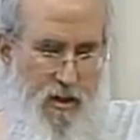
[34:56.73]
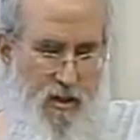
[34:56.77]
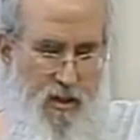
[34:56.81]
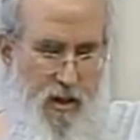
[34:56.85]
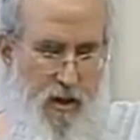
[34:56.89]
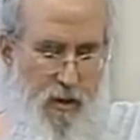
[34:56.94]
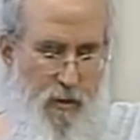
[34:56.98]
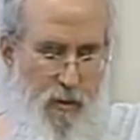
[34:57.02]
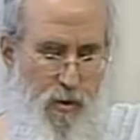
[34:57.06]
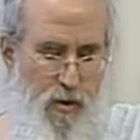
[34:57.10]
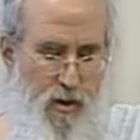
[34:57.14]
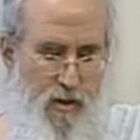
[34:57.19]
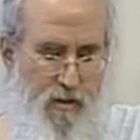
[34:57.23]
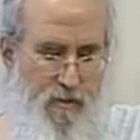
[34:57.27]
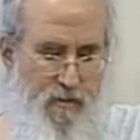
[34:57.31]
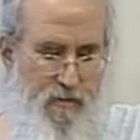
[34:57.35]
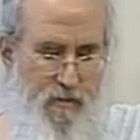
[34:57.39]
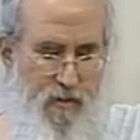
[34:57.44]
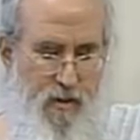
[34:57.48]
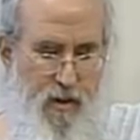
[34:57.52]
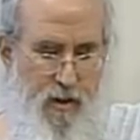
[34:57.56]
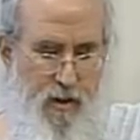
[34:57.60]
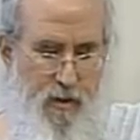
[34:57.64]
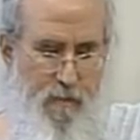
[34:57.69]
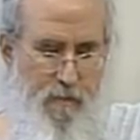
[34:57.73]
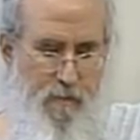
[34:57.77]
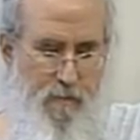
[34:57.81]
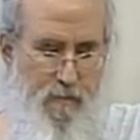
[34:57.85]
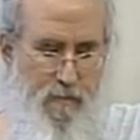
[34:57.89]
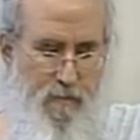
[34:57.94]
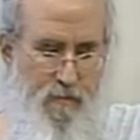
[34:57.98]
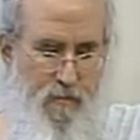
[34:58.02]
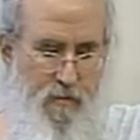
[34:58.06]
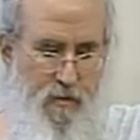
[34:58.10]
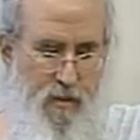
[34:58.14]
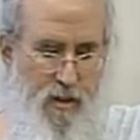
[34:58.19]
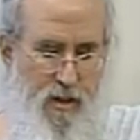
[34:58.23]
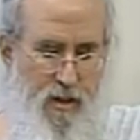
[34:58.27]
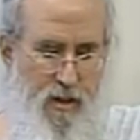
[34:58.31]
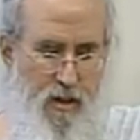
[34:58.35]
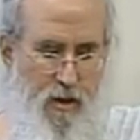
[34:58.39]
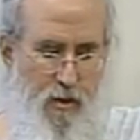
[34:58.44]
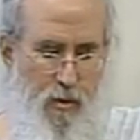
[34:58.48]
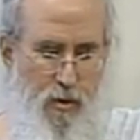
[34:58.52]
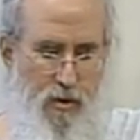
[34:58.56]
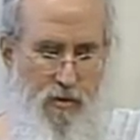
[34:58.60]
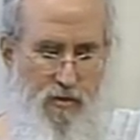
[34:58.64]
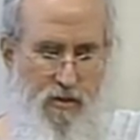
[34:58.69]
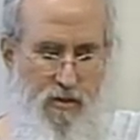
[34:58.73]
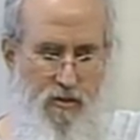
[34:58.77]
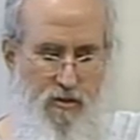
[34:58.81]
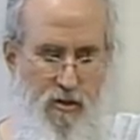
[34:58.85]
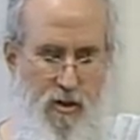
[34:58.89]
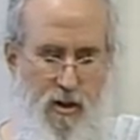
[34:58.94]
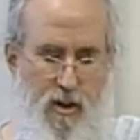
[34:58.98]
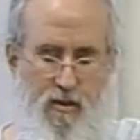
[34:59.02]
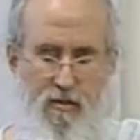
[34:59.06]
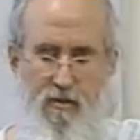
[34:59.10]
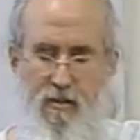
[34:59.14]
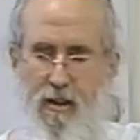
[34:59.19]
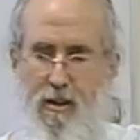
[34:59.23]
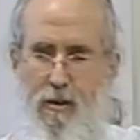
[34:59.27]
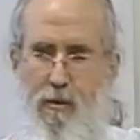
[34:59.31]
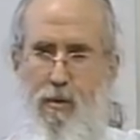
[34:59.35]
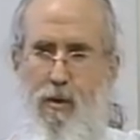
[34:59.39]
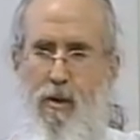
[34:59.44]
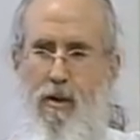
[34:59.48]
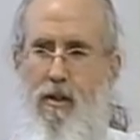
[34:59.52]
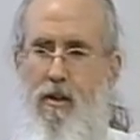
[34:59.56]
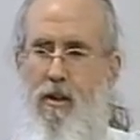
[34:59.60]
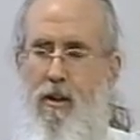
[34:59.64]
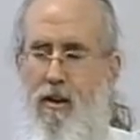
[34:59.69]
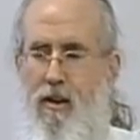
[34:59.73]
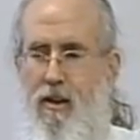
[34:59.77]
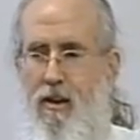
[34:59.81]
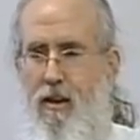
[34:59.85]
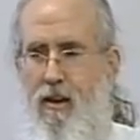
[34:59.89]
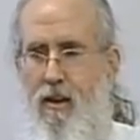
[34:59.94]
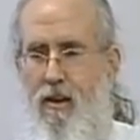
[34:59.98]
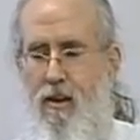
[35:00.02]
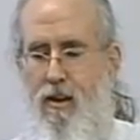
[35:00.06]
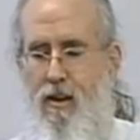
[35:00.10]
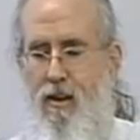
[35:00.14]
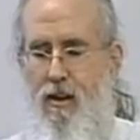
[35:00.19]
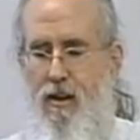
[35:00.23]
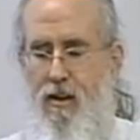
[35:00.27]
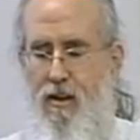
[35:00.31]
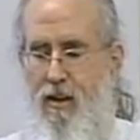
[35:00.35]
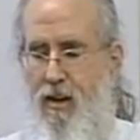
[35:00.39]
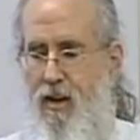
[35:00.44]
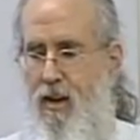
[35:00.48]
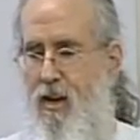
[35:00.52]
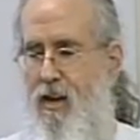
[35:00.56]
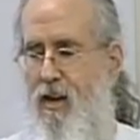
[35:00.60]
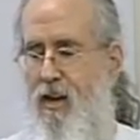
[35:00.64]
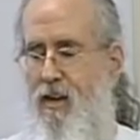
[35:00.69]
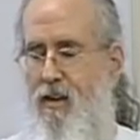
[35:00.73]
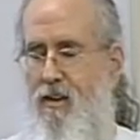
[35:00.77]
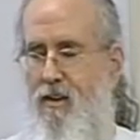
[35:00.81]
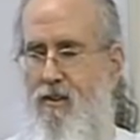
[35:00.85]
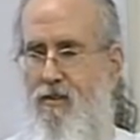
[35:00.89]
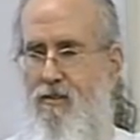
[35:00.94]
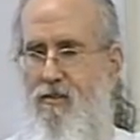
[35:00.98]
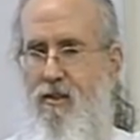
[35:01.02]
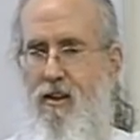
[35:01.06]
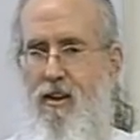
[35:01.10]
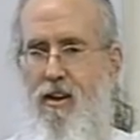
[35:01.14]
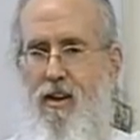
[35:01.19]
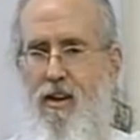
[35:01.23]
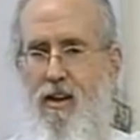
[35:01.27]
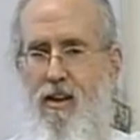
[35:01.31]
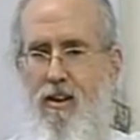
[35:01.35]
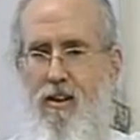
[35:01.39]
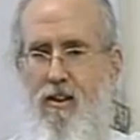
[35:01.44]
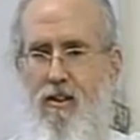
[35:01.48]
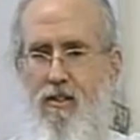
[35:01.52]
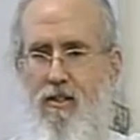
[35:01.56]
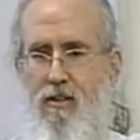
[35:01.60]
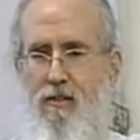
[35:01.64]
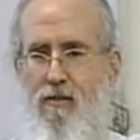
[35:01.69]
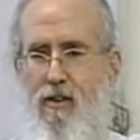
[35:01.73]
Now, what if um, what if you try to say, well, look, God designed the